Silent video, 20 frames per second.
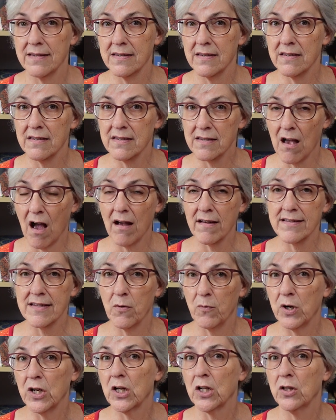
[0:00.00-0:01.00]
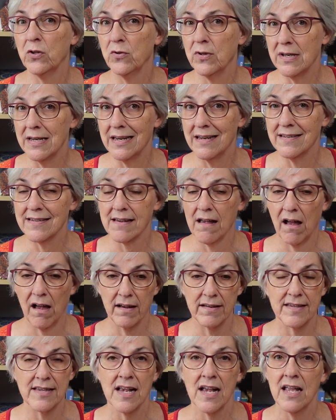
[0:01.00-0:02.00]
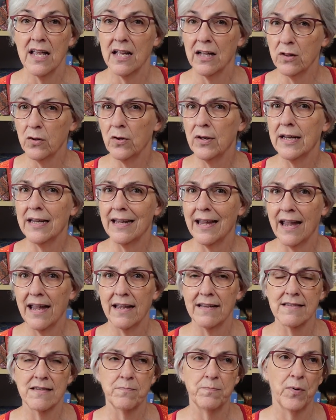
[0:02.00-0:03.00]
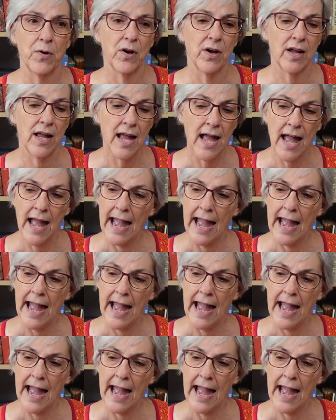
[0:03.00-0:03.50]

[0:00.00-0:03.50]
socks that would include knee socks, including Kate's book.